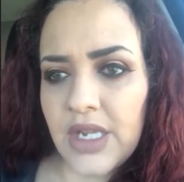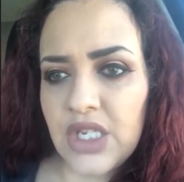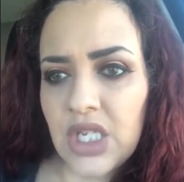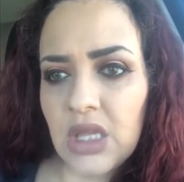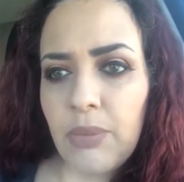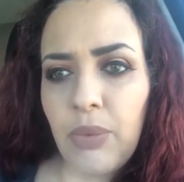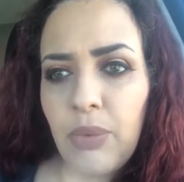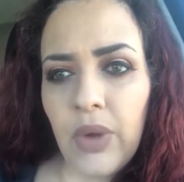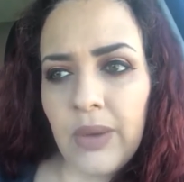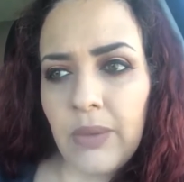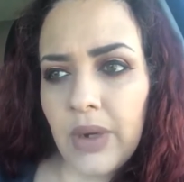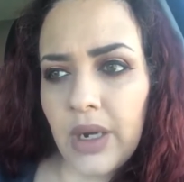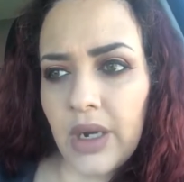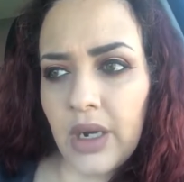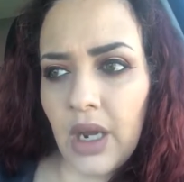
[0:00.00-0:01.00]
to the point
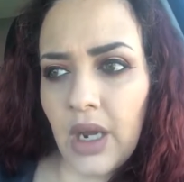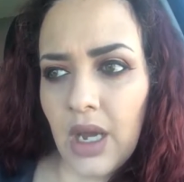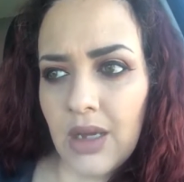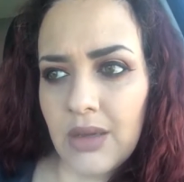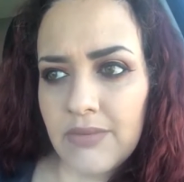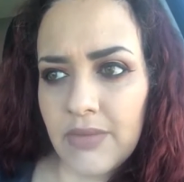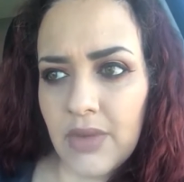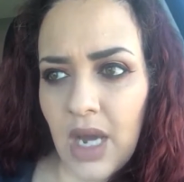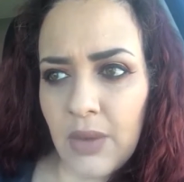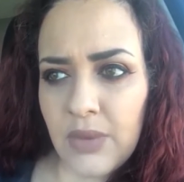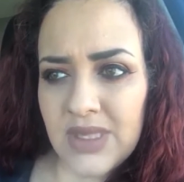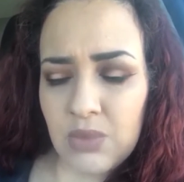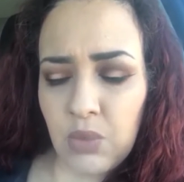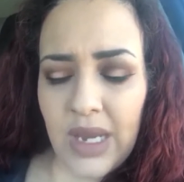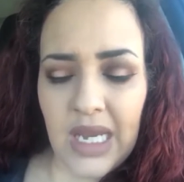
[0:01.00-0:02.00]
where I
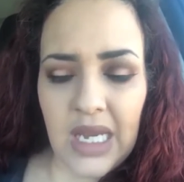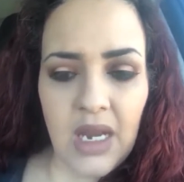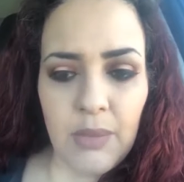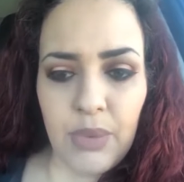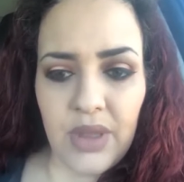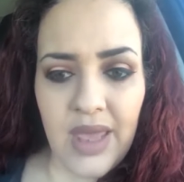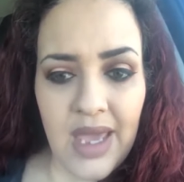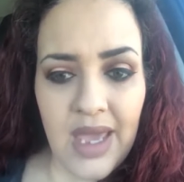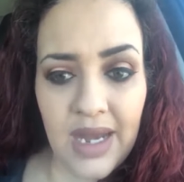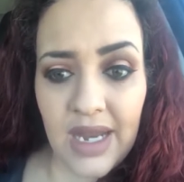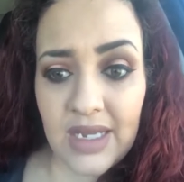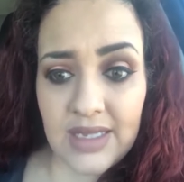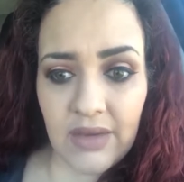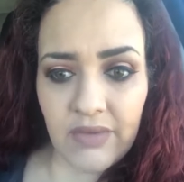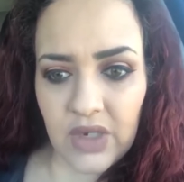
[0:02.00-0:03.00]
was waking up with
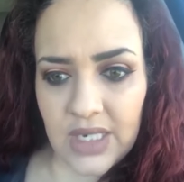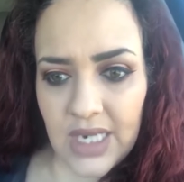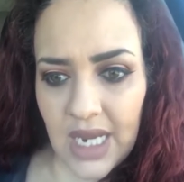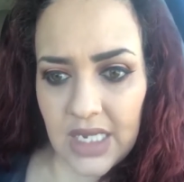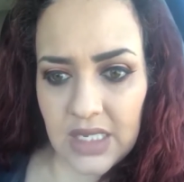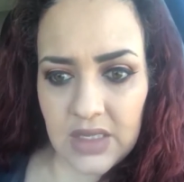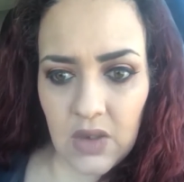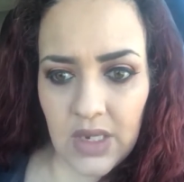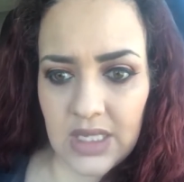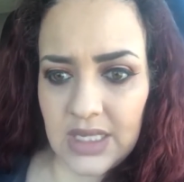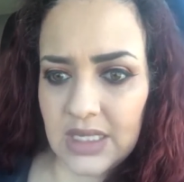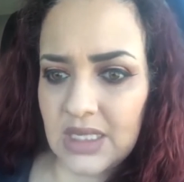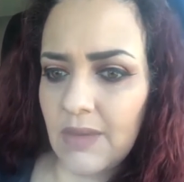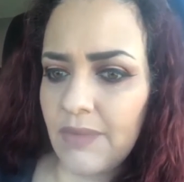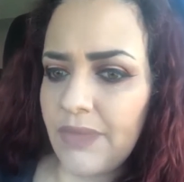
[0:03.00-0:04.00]
headaches every day. So I
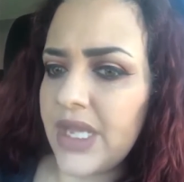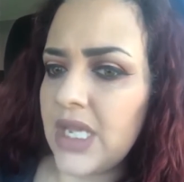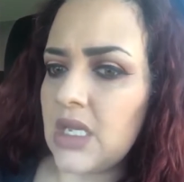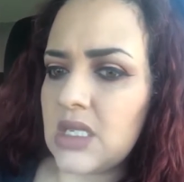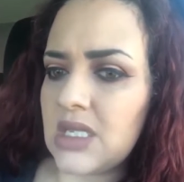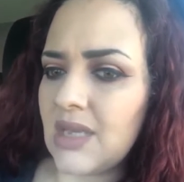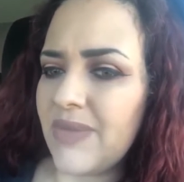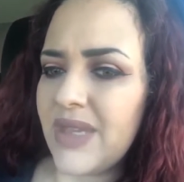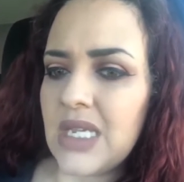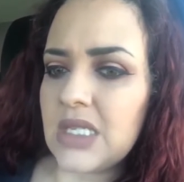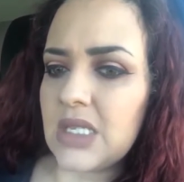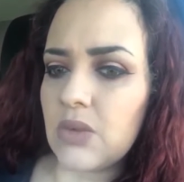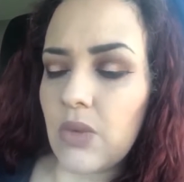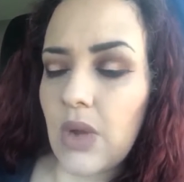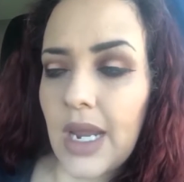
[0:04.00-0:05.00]
said, something
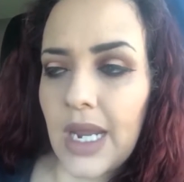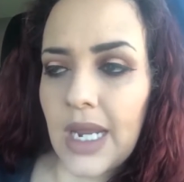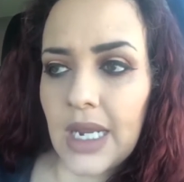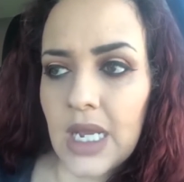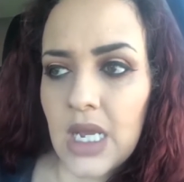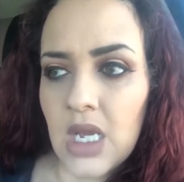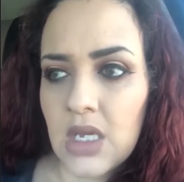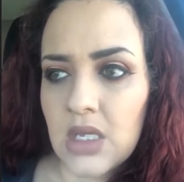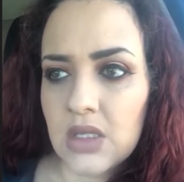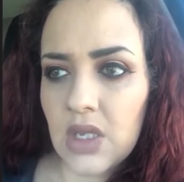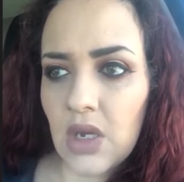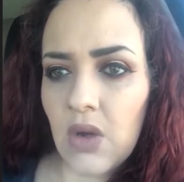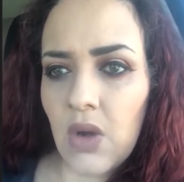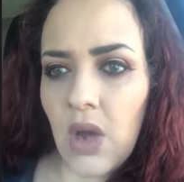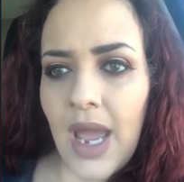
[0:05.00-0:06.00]
isn't right.
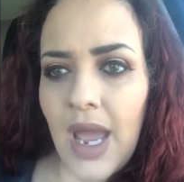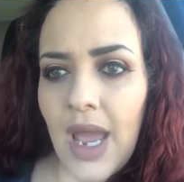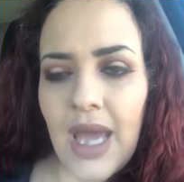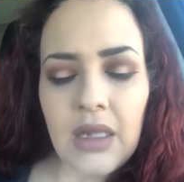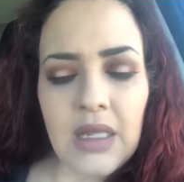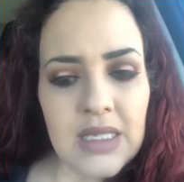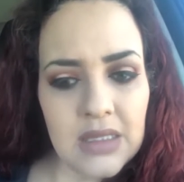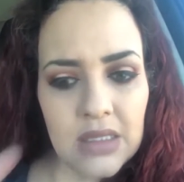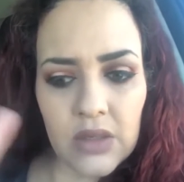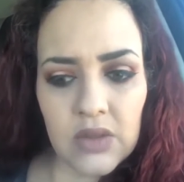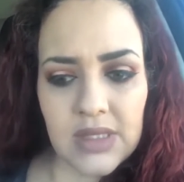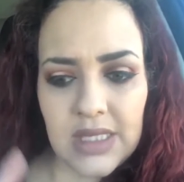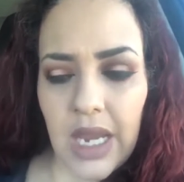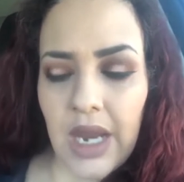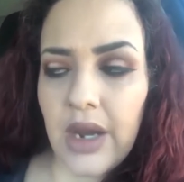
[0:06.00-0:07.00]
So I had these little
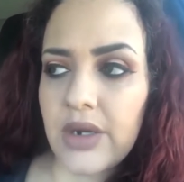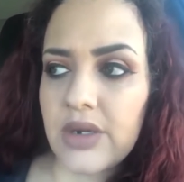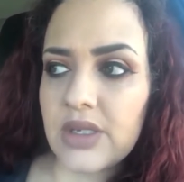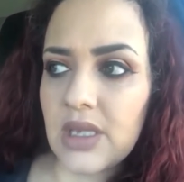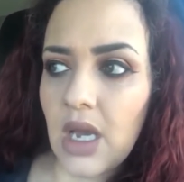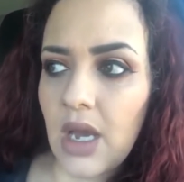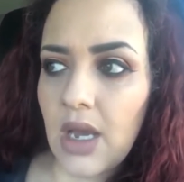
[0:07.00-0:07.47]
scares.